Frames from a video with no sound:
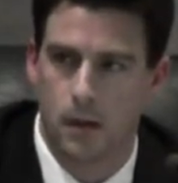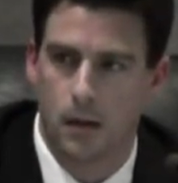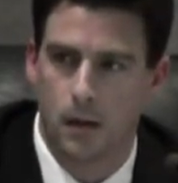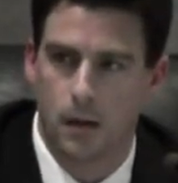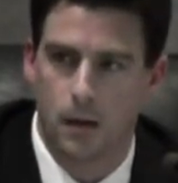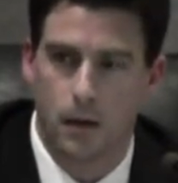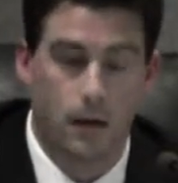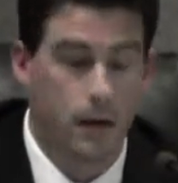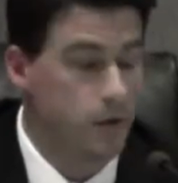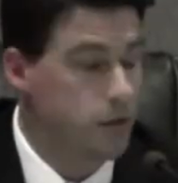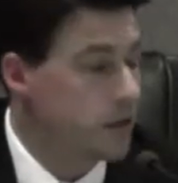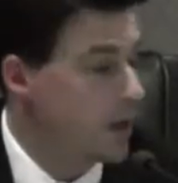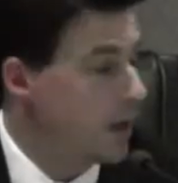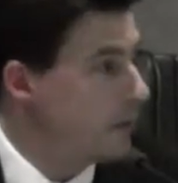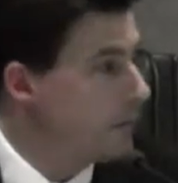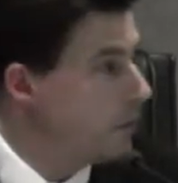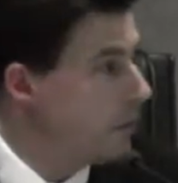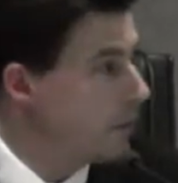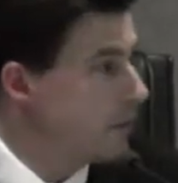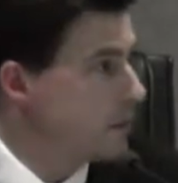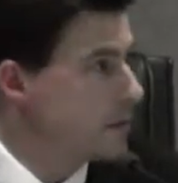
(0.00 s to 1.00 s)
At
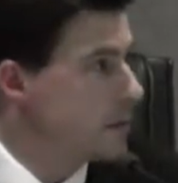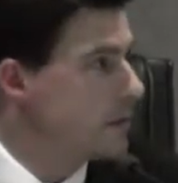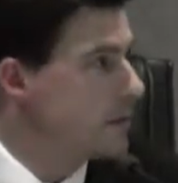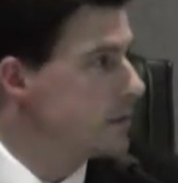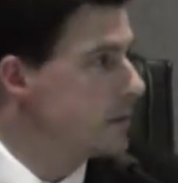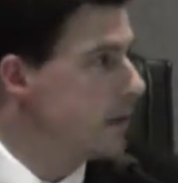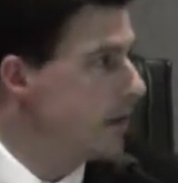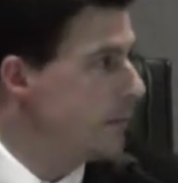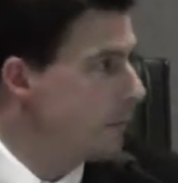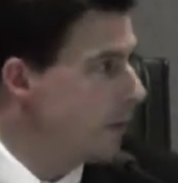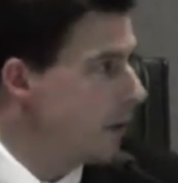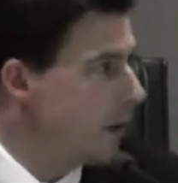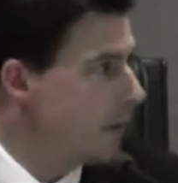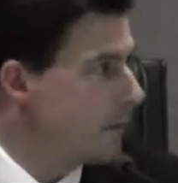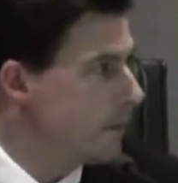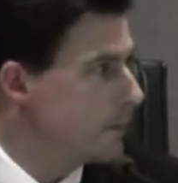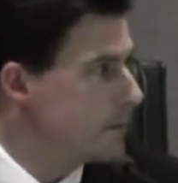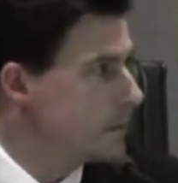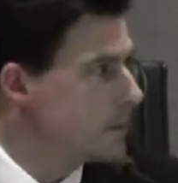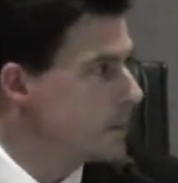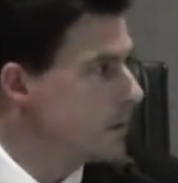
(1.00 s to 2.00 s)
JMU, I see the same
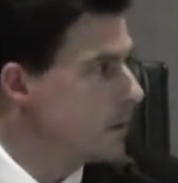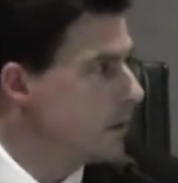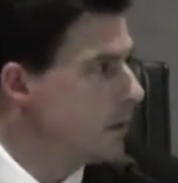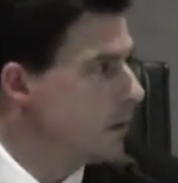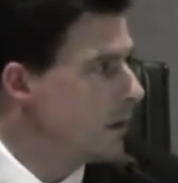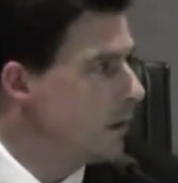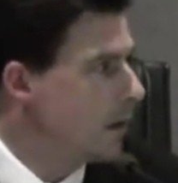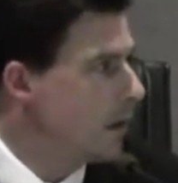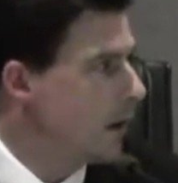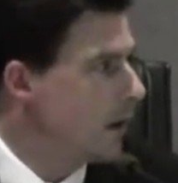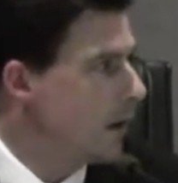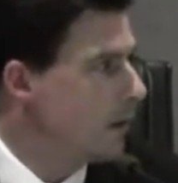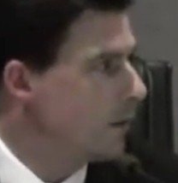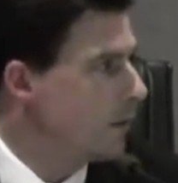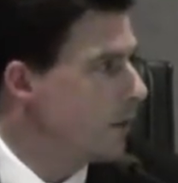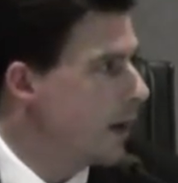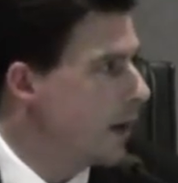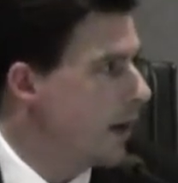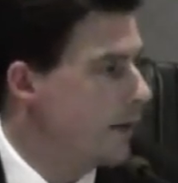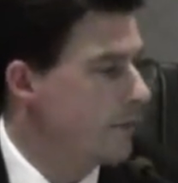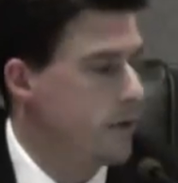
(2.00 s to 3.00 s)
problems.
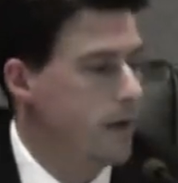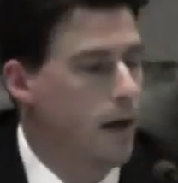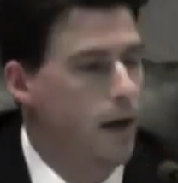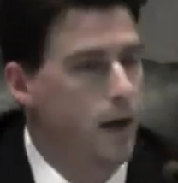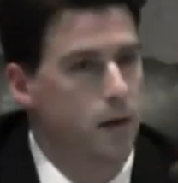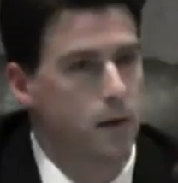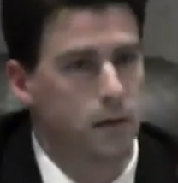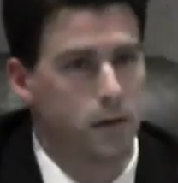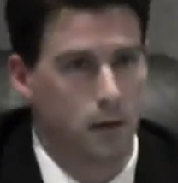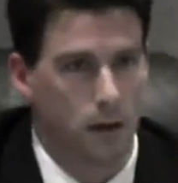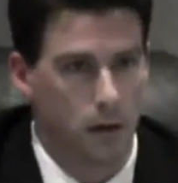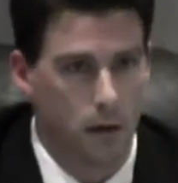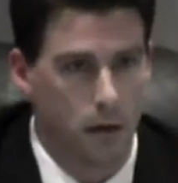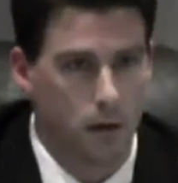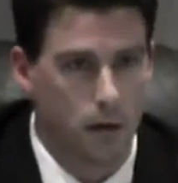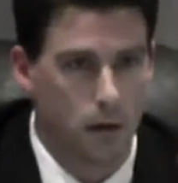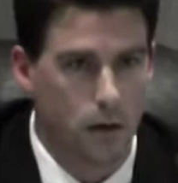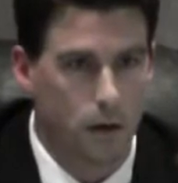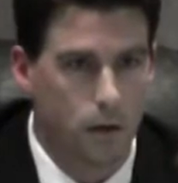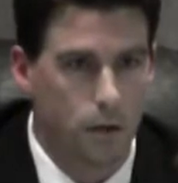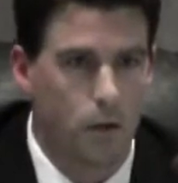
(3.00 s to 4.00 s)
We haven't had
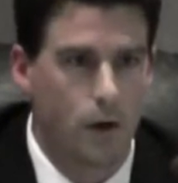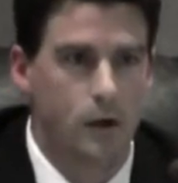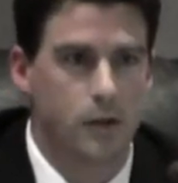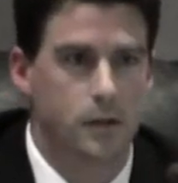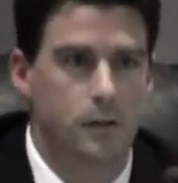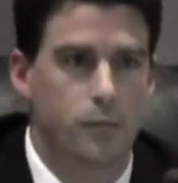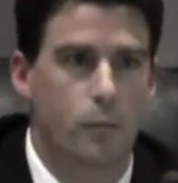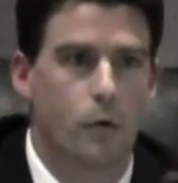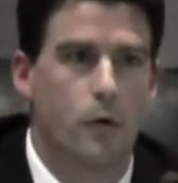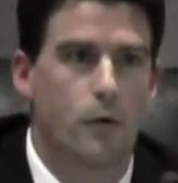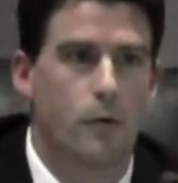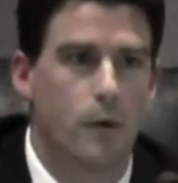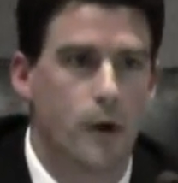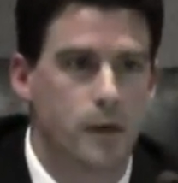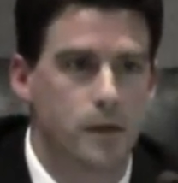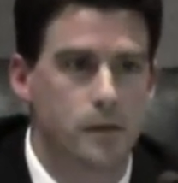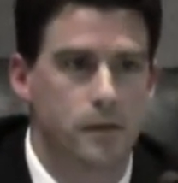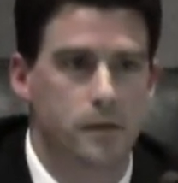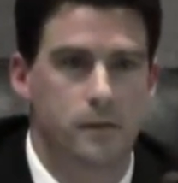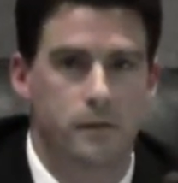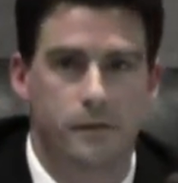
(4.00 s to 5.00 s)
across-the-board
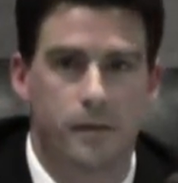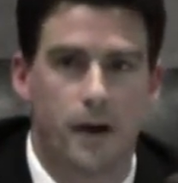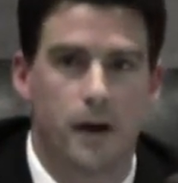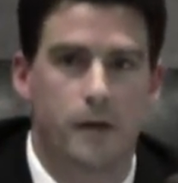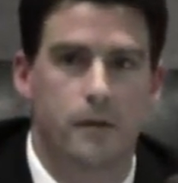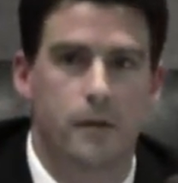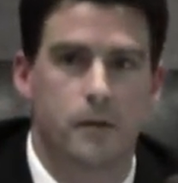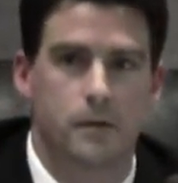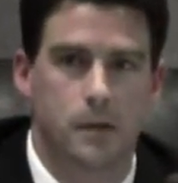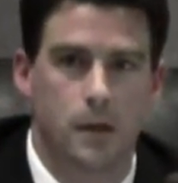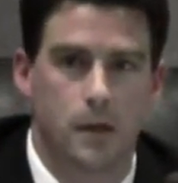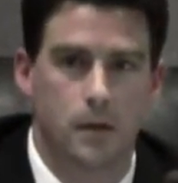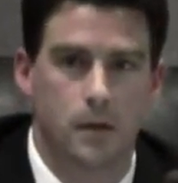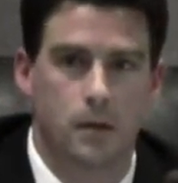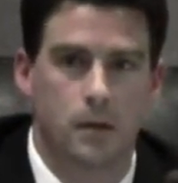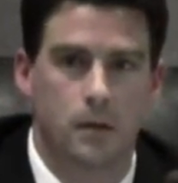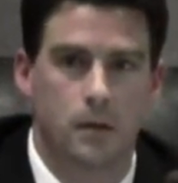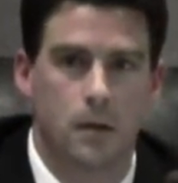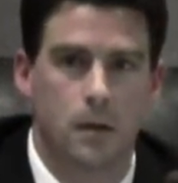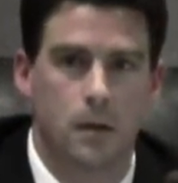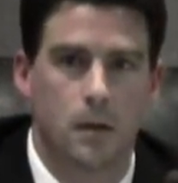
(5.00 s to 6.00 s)
raises in 5 years either,
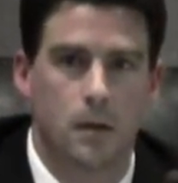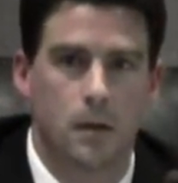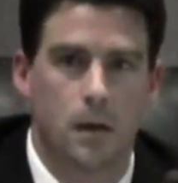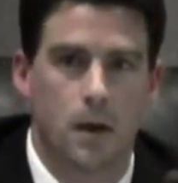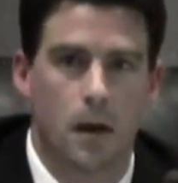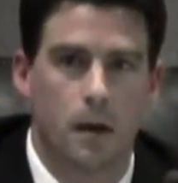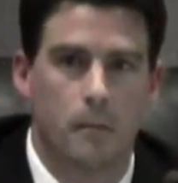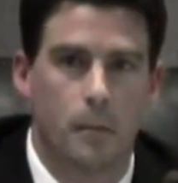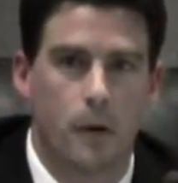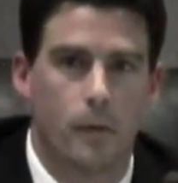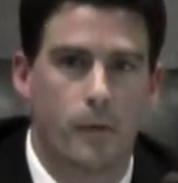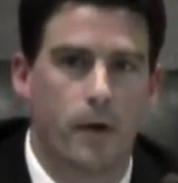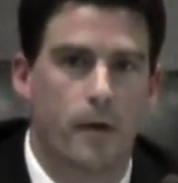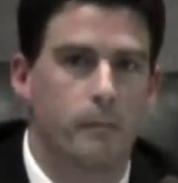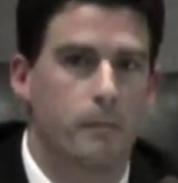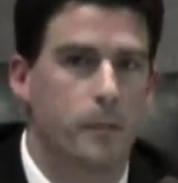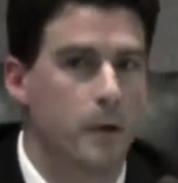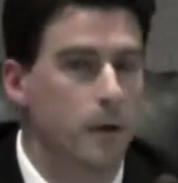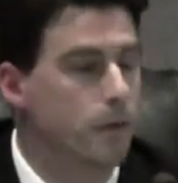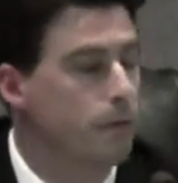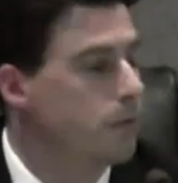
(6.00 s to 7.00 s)
but we
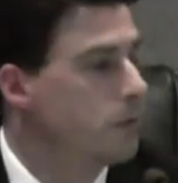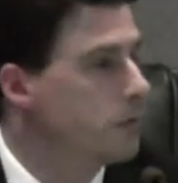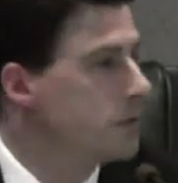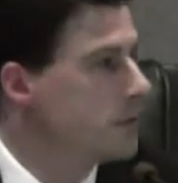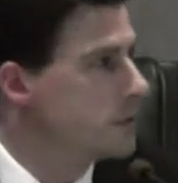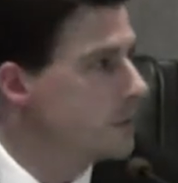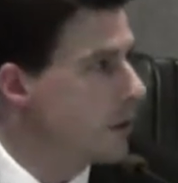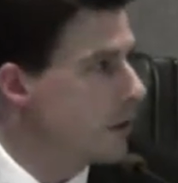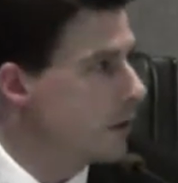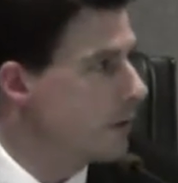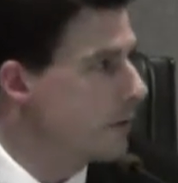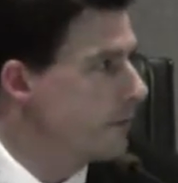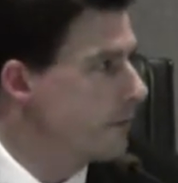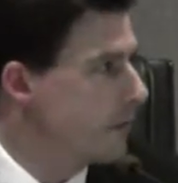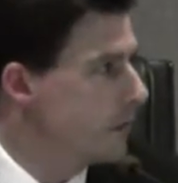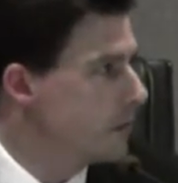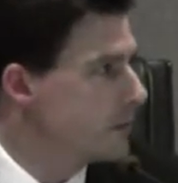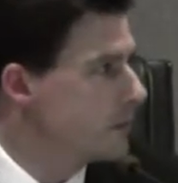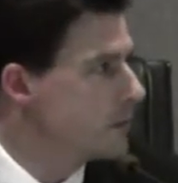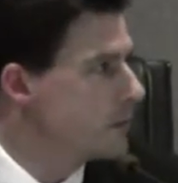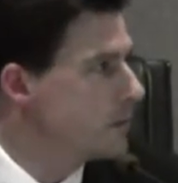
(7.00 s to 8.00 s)
have beautiful new soccer
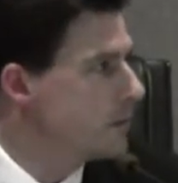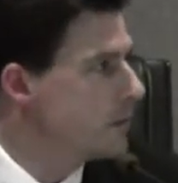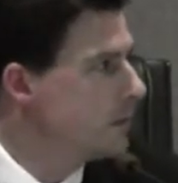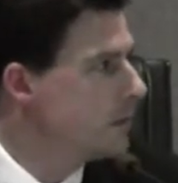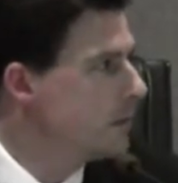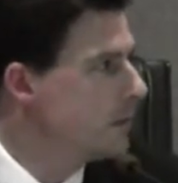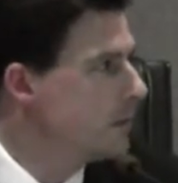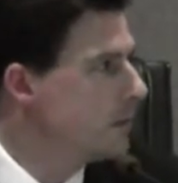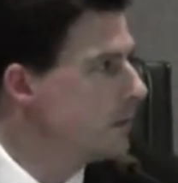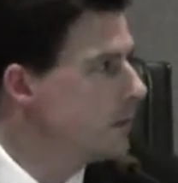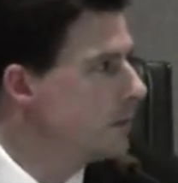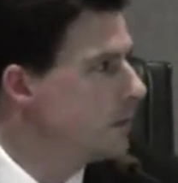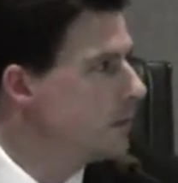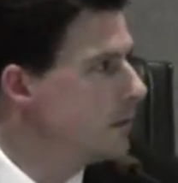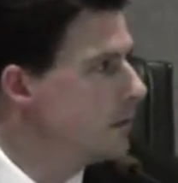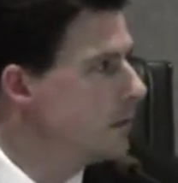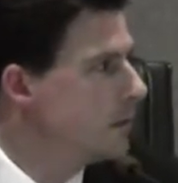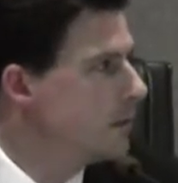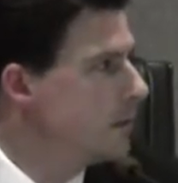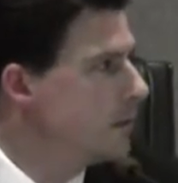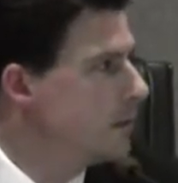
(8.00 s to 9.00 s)
fields.
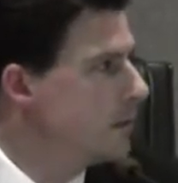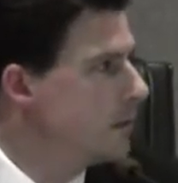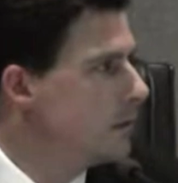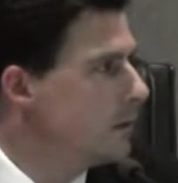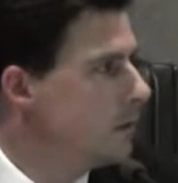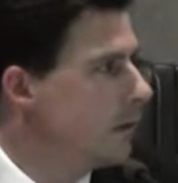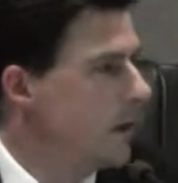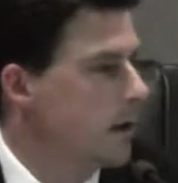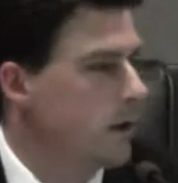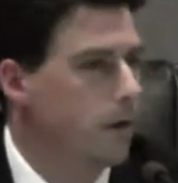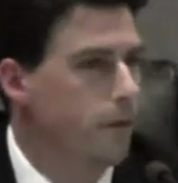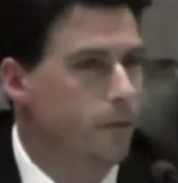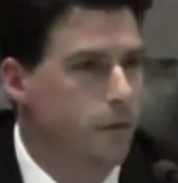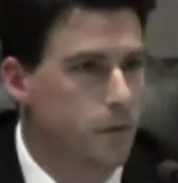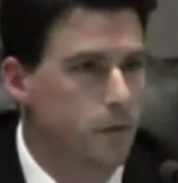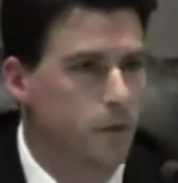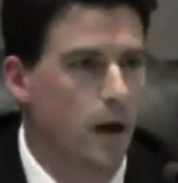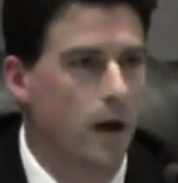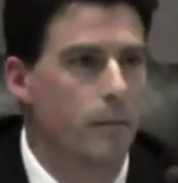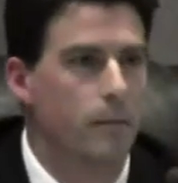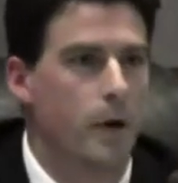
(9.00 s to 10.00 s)
Right? And if you
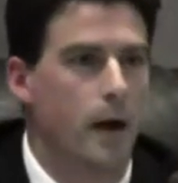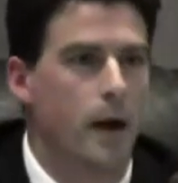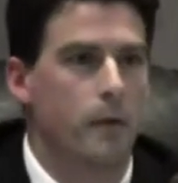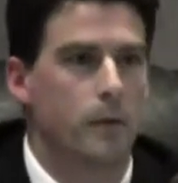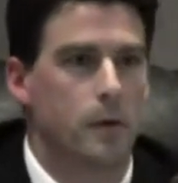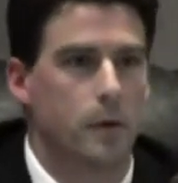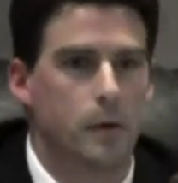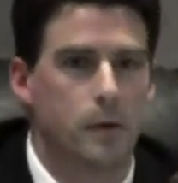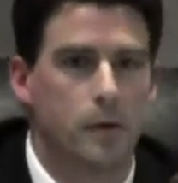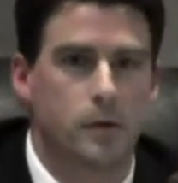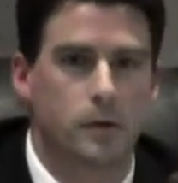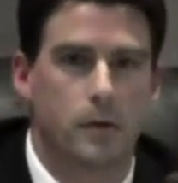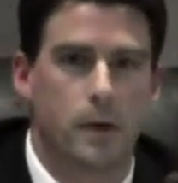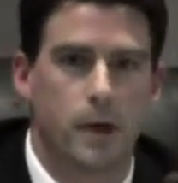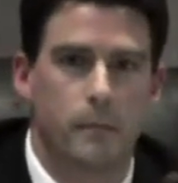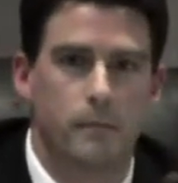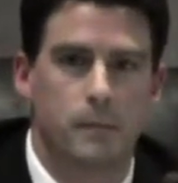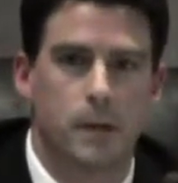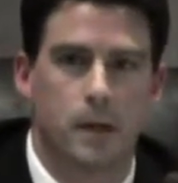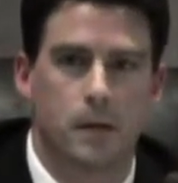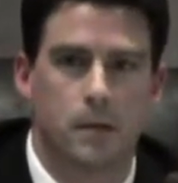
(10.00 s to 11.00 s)
drive by them, they're usually
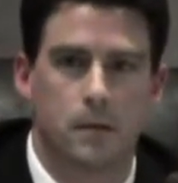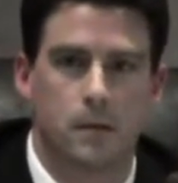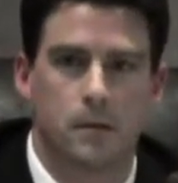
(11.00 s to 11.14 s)
empty.